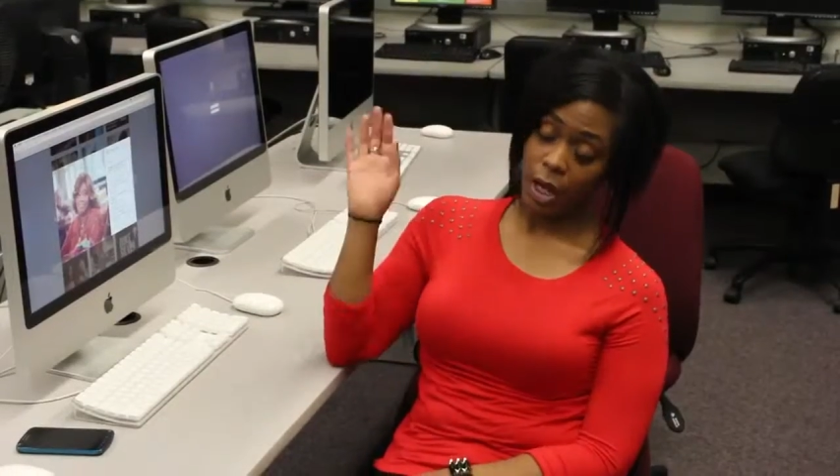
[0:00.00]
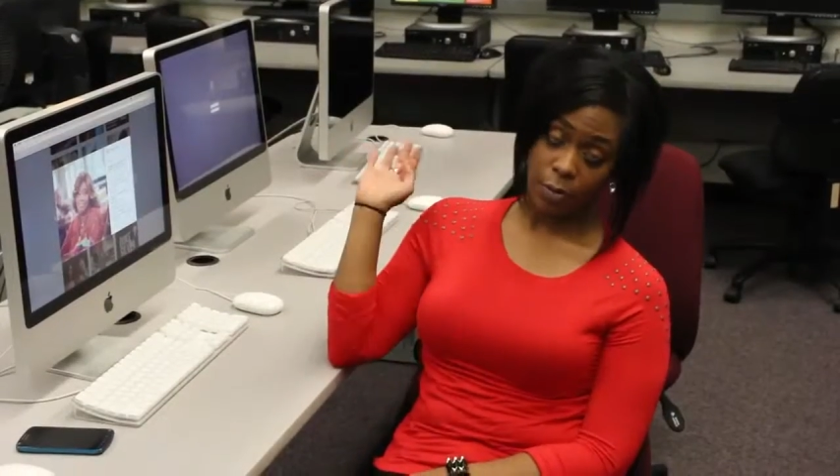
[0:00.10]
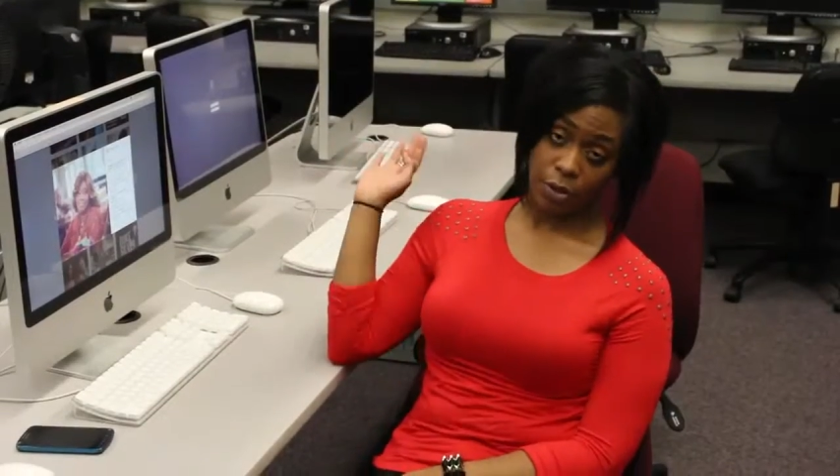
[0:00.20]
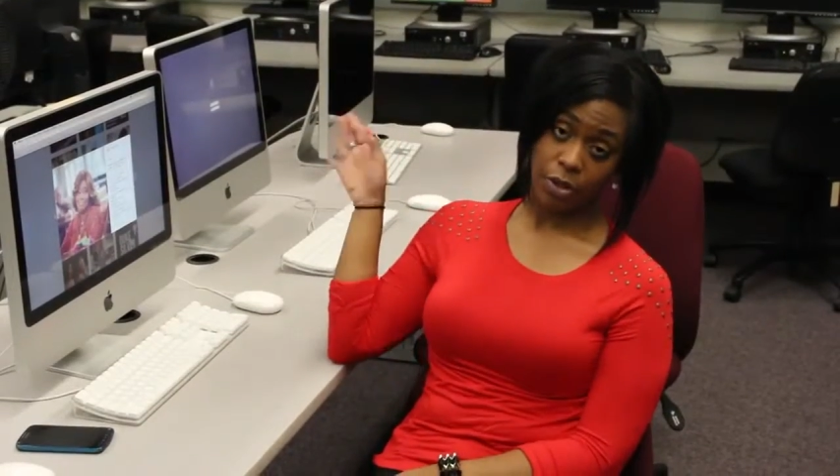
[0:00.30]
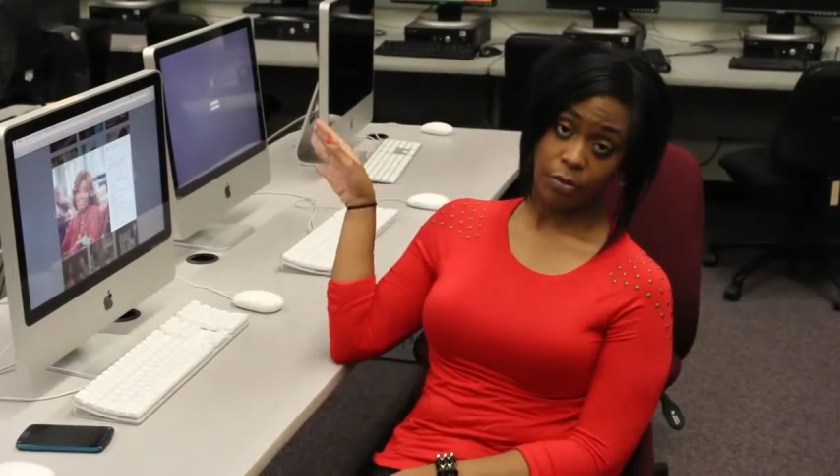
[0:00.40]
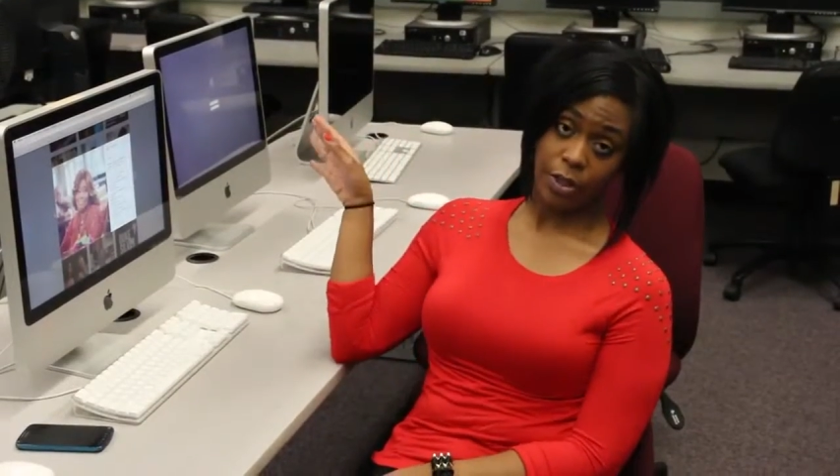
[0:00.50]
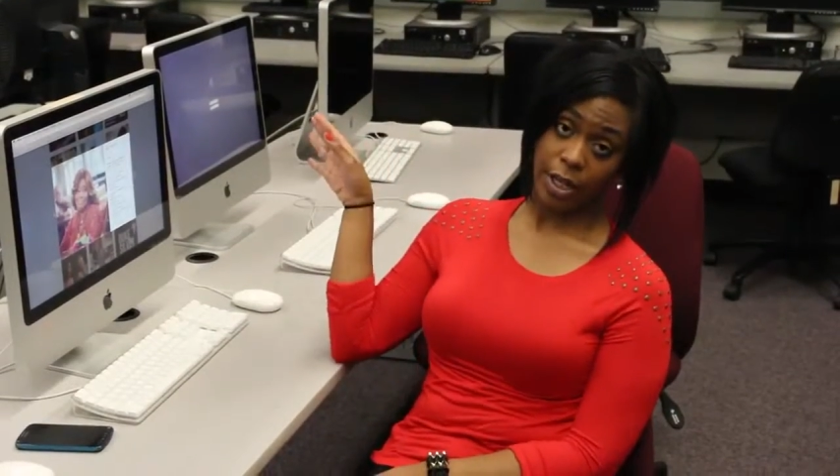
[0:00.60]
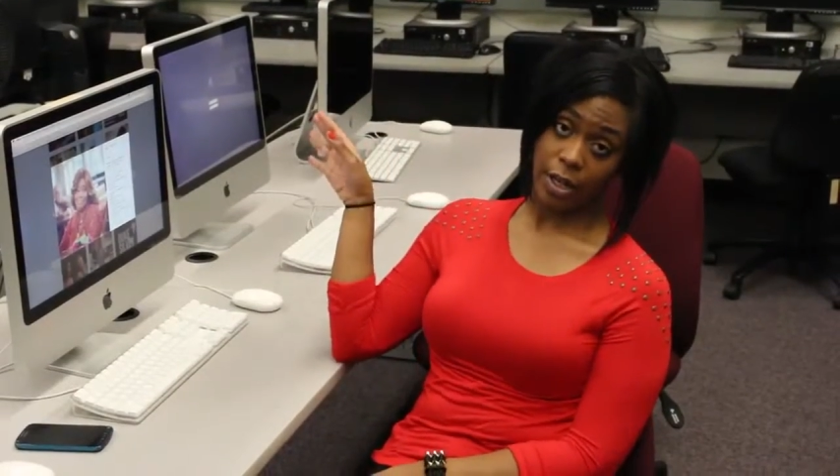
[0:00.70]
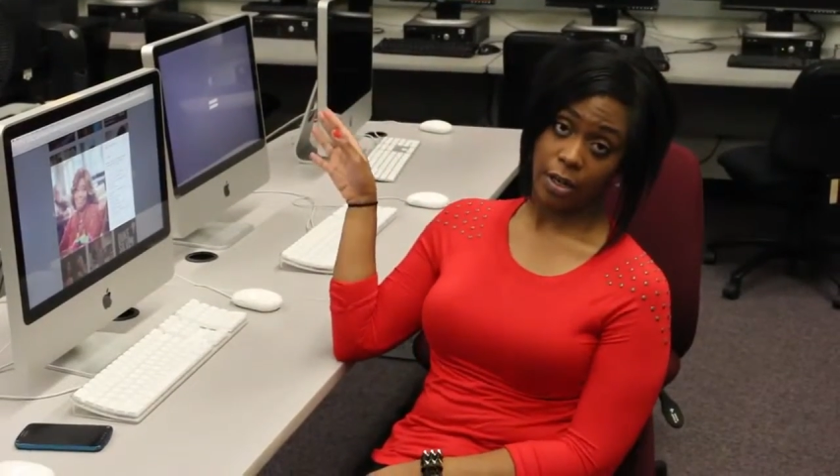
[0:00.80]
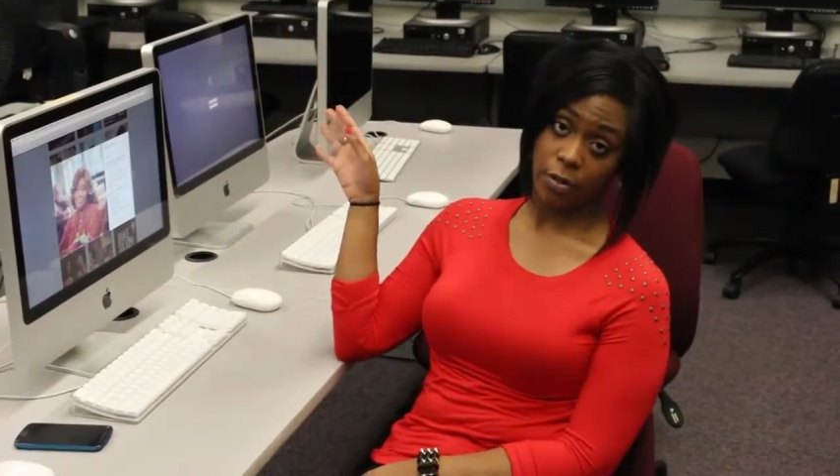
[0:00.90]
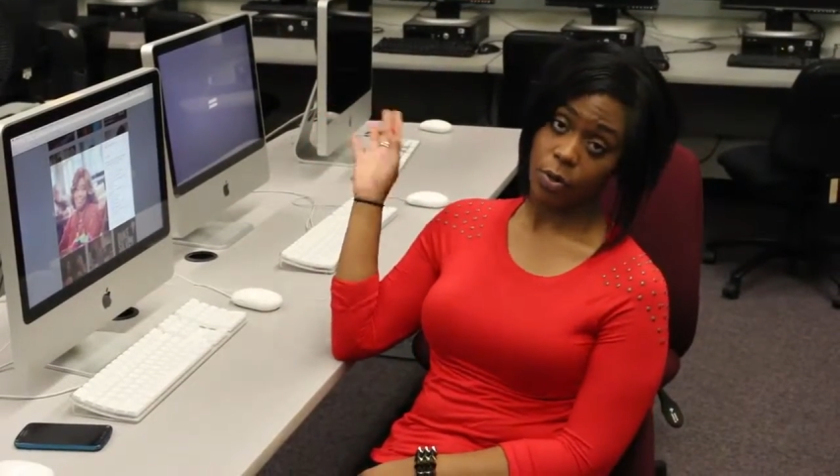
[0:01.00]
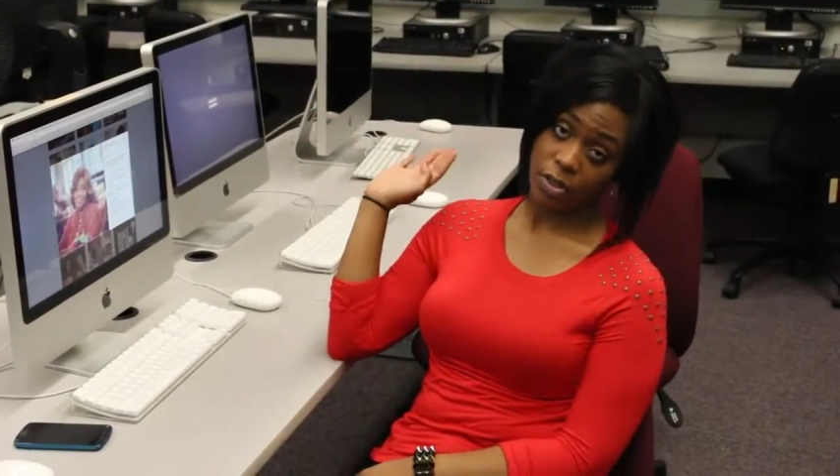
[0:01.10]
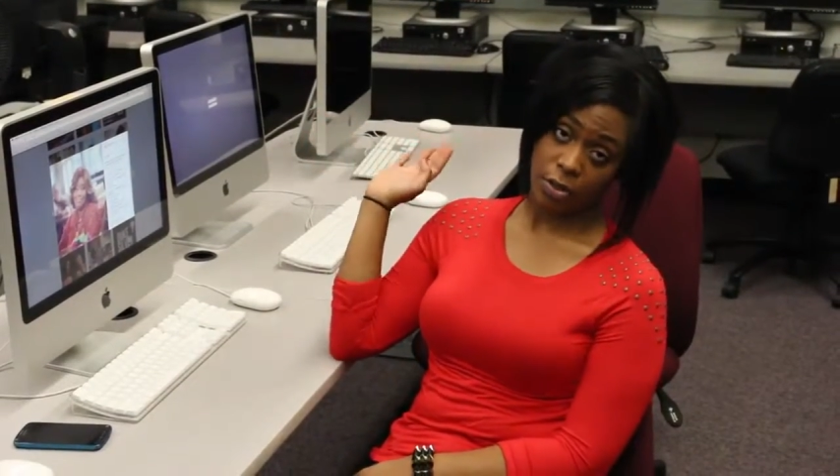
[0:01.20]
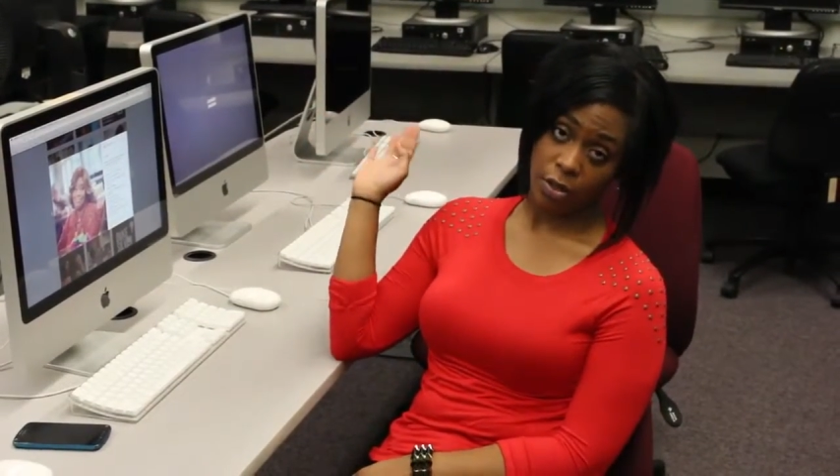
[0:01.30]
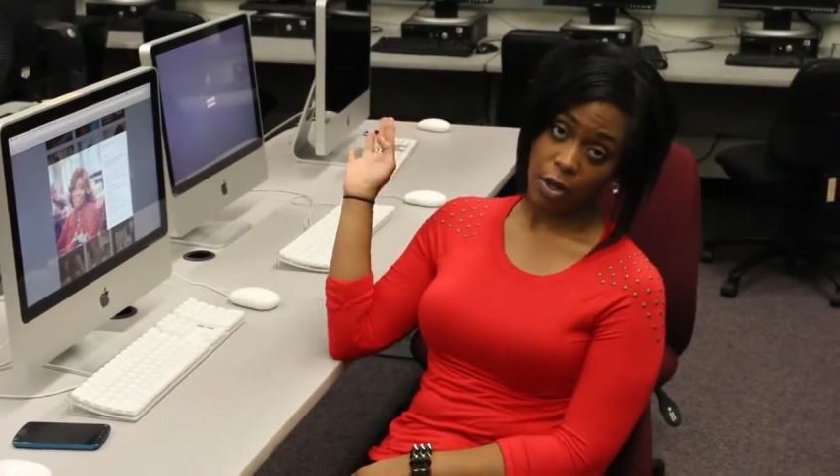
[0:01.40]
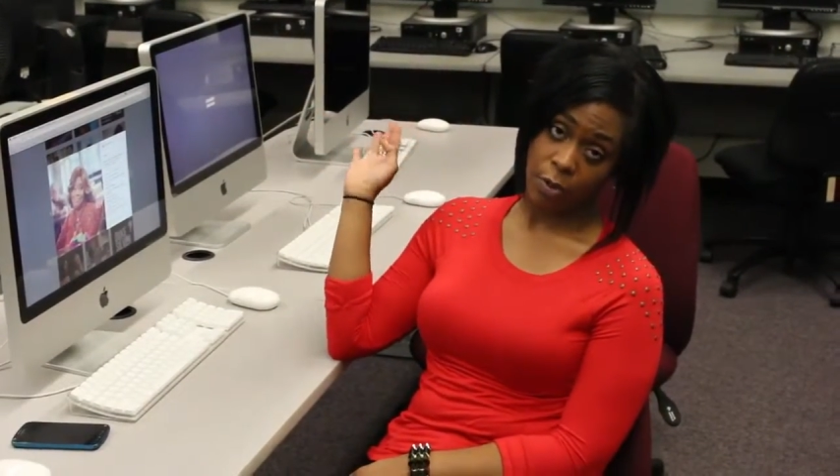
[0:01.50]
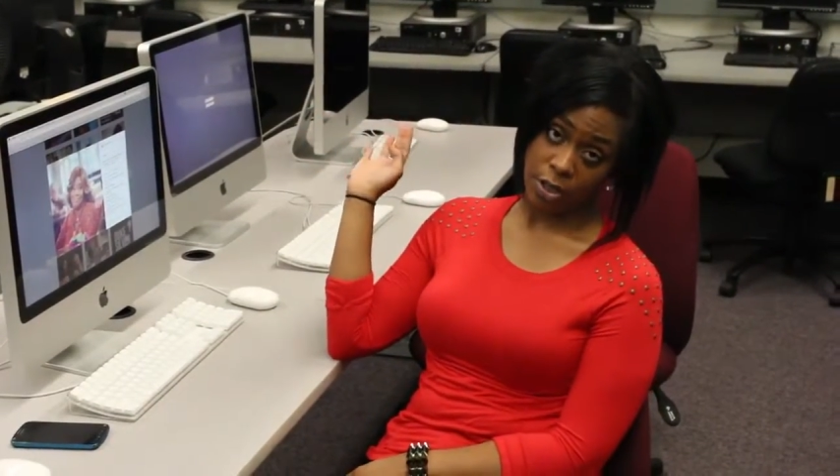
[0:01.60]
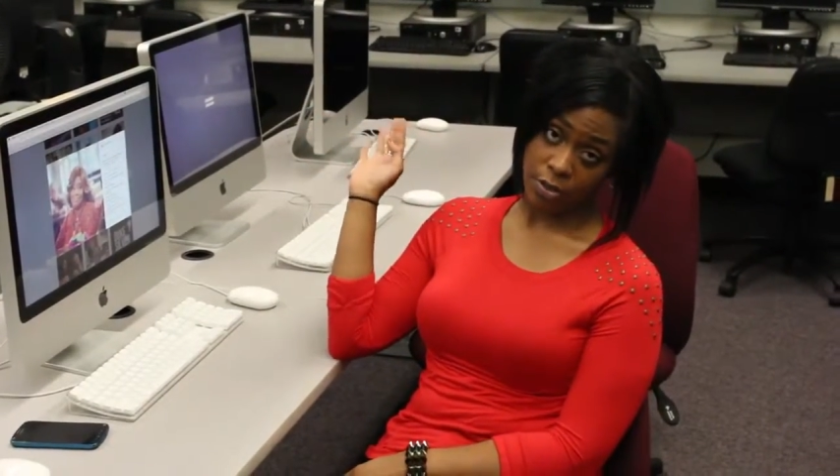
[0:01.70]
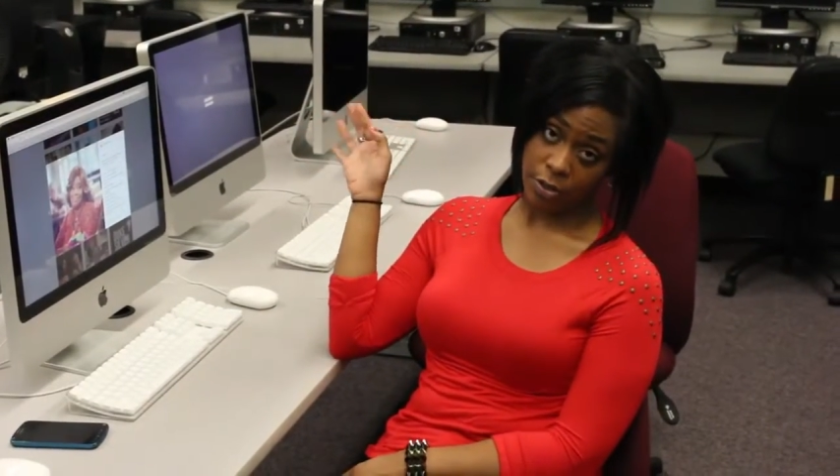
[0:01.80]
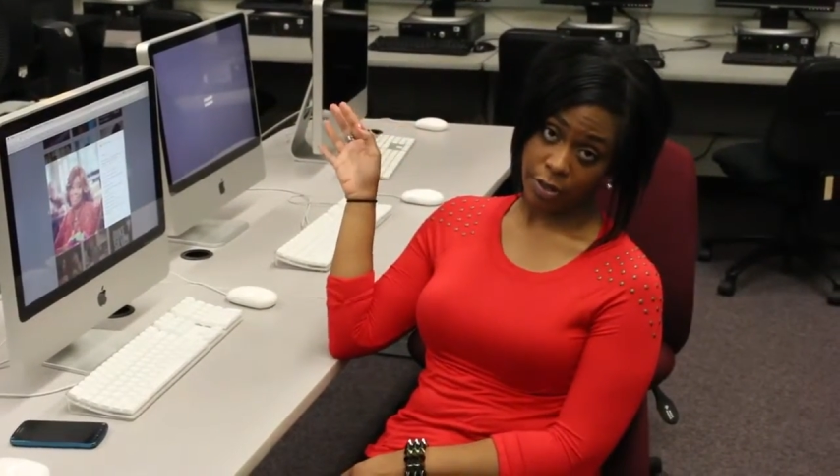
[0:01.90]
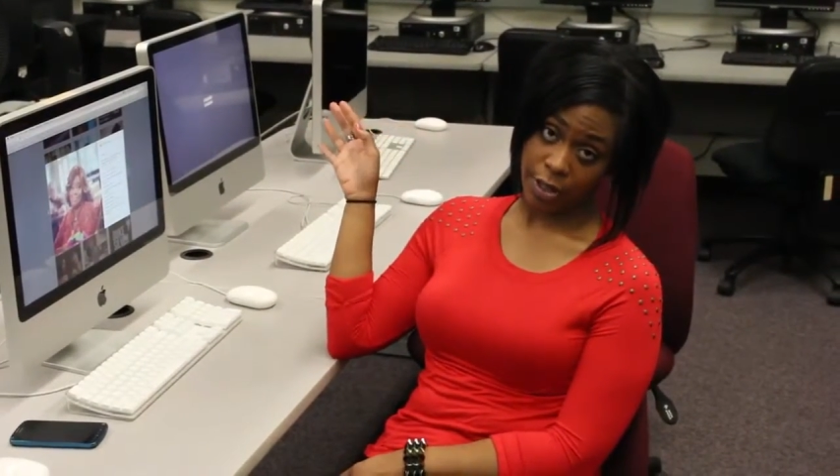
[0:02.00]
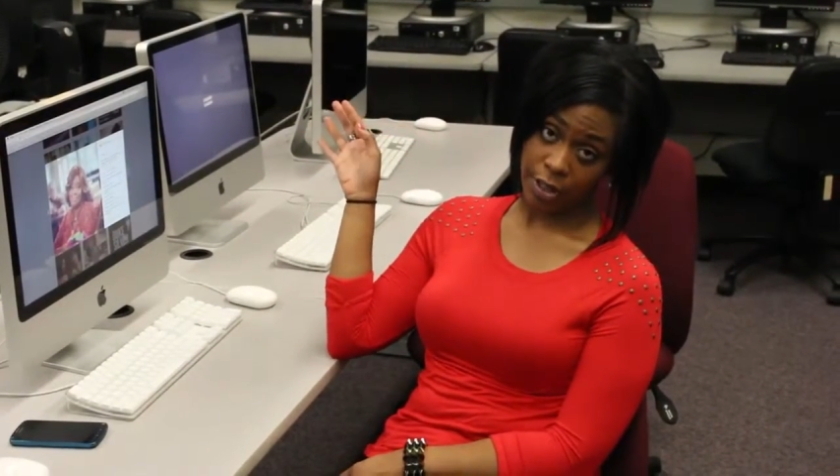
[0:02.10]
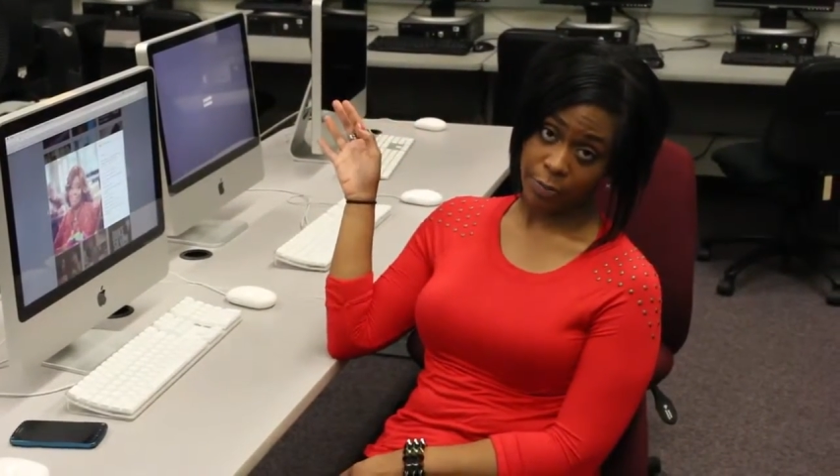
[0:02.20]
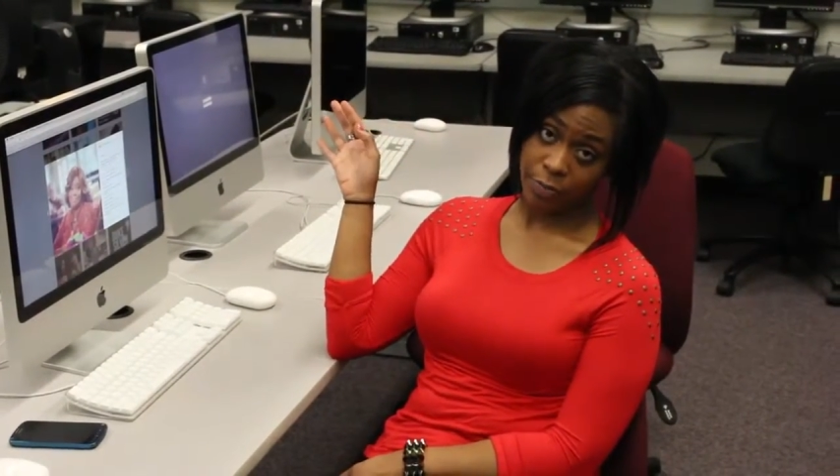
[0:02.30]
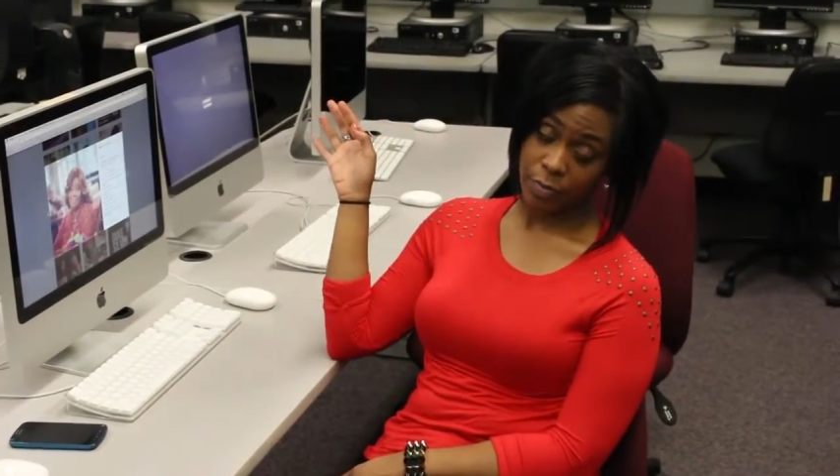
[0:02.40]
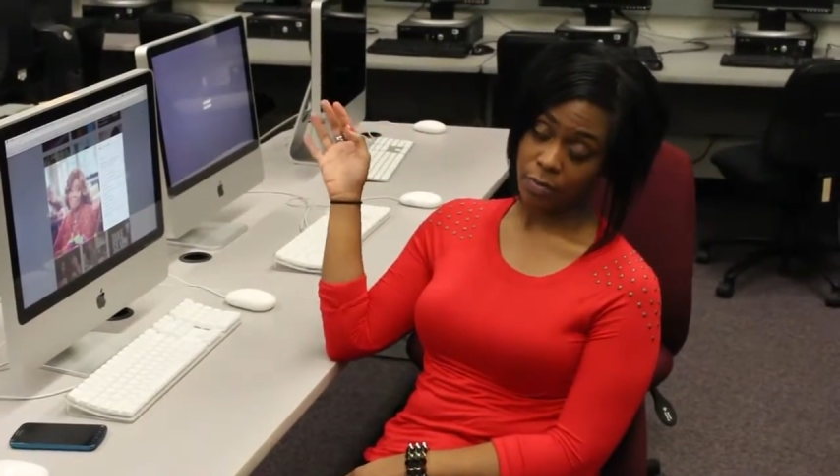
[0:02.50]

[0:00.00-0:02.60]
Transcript: I really don't care what's going on with Instagram.